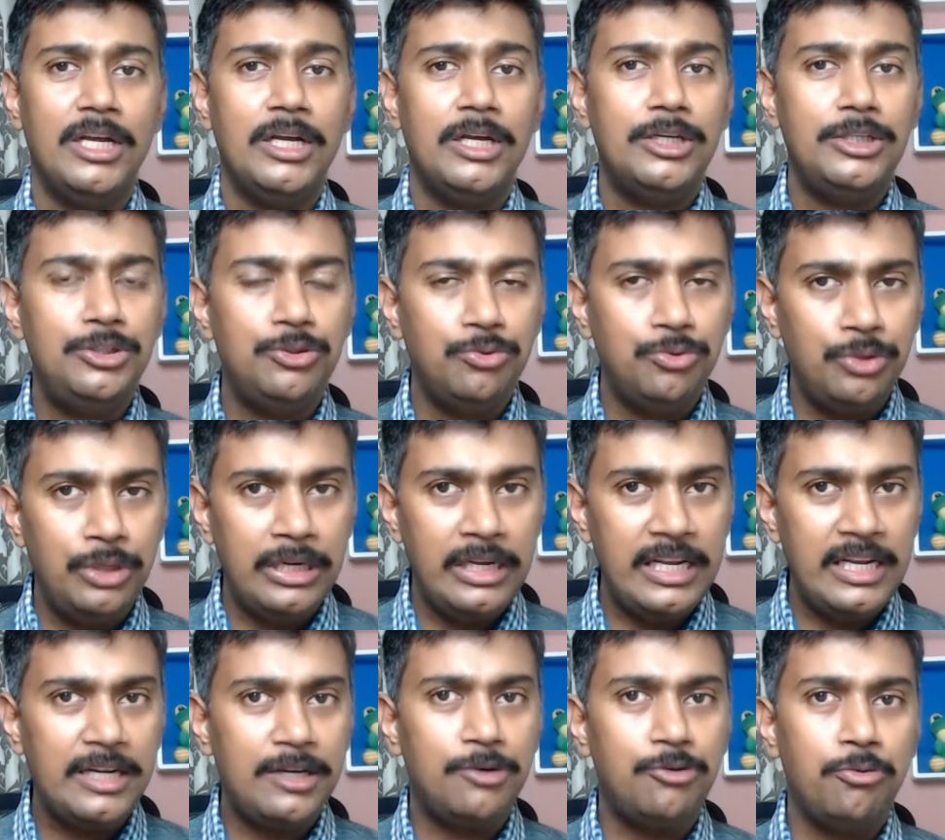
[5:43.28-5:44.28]
You
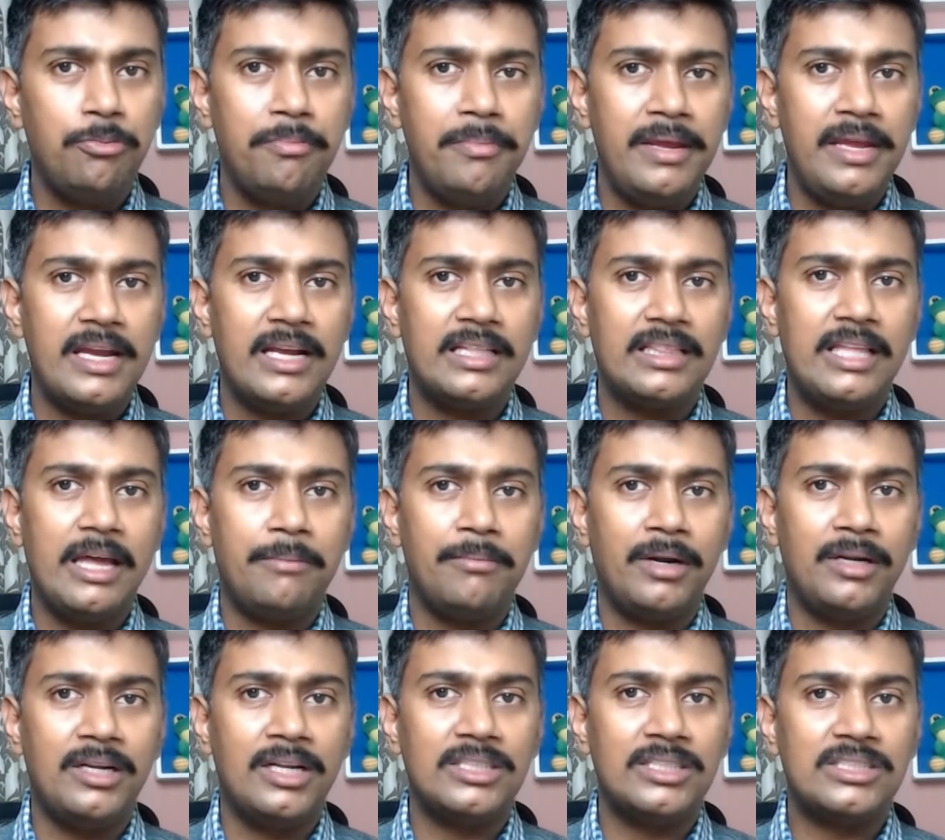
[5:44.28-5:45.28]
need to make them
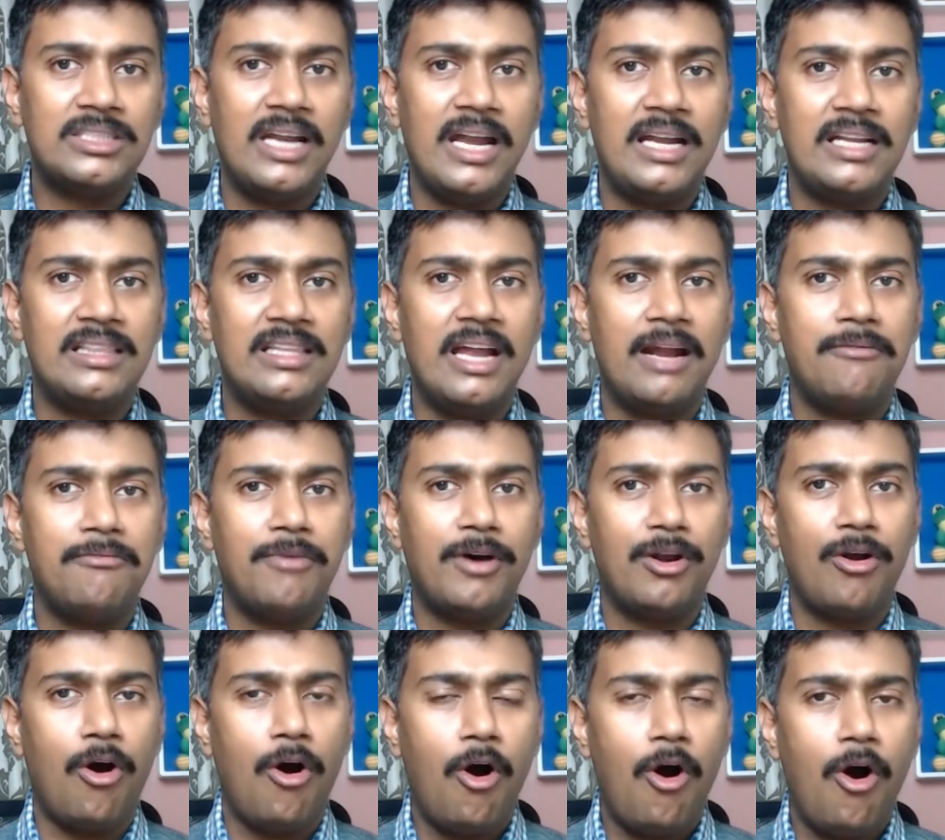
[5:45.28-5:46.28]
understand that
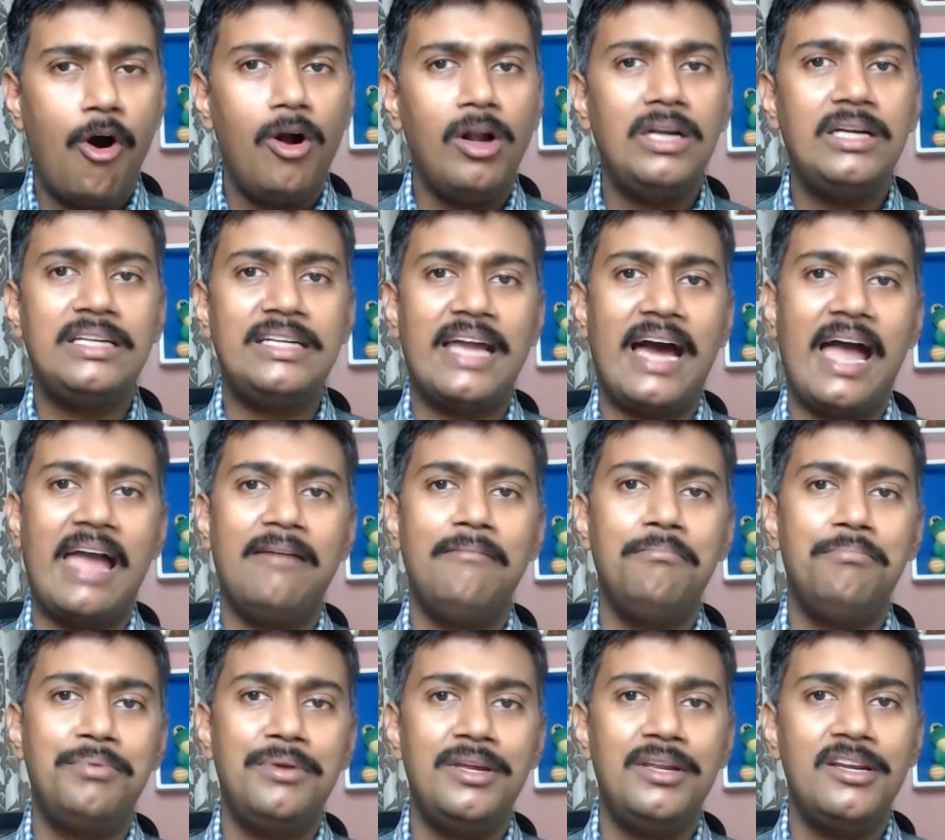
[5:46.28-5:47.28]
for all time
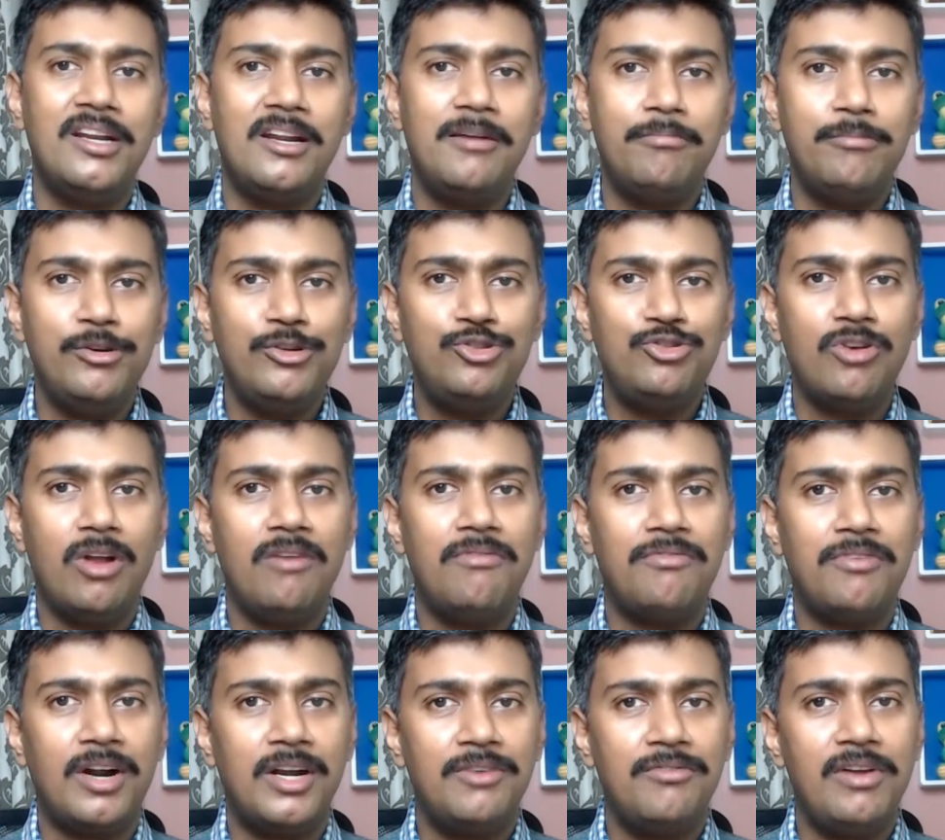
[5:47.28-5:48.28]
period, mutual
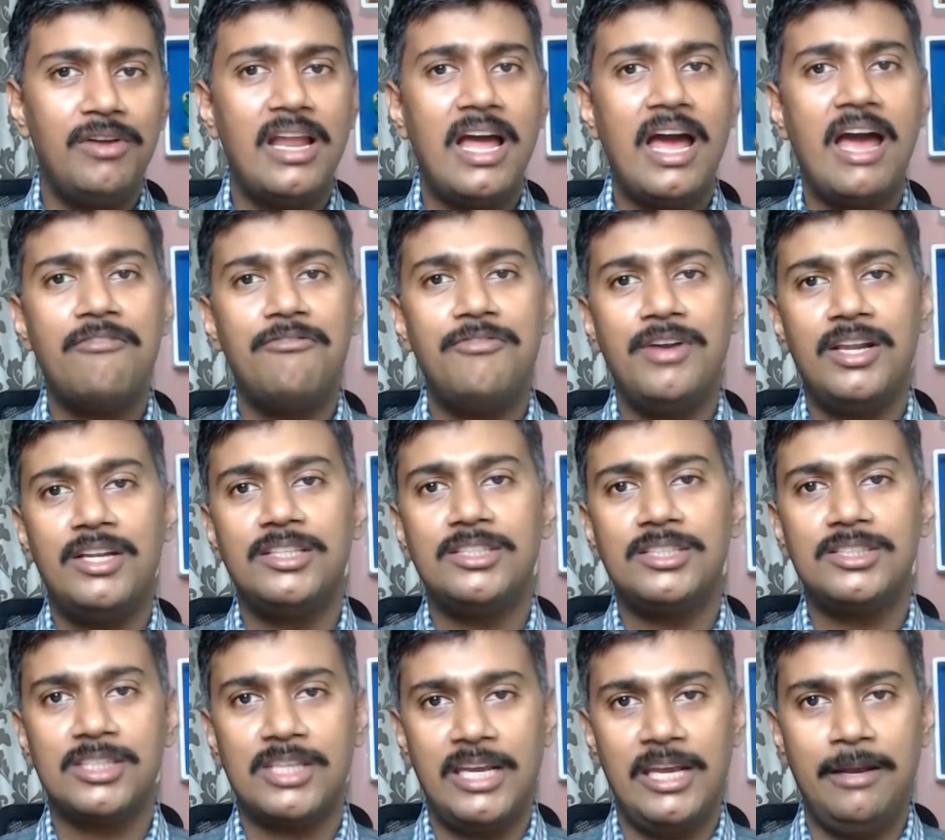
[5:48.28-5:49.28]
fund will have various
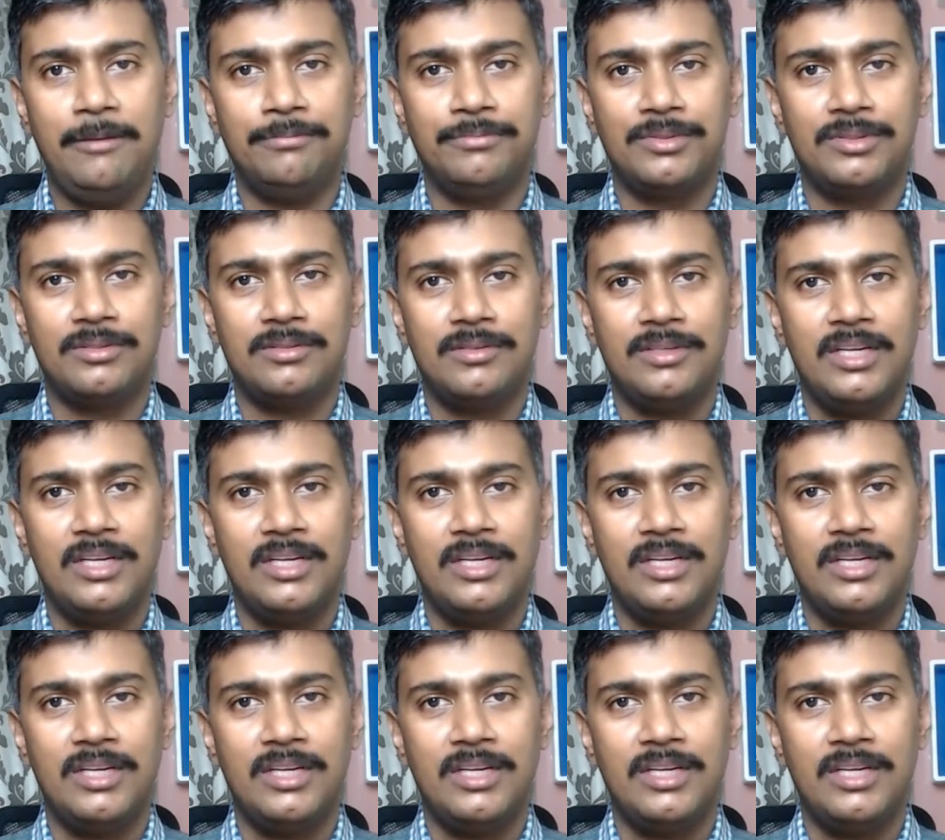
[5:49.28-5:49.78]
schemes